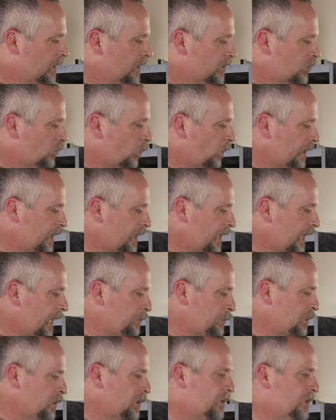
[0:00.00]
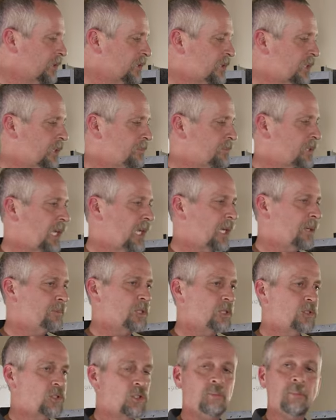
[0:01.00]
So what can happen to you
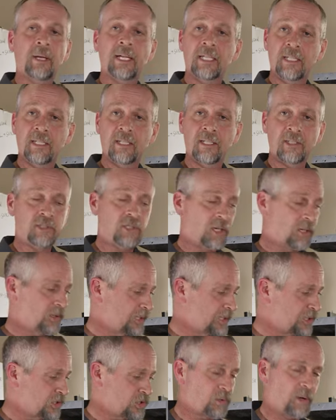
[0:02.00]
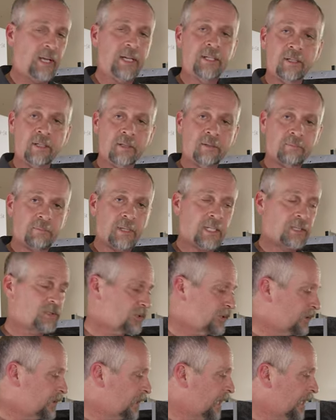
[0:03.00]
sometimes is you may get a dirty strainer. I'm about to
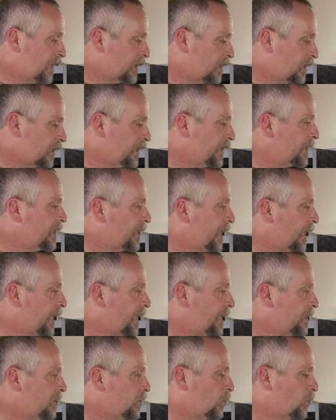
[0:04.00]
show you how to clean that.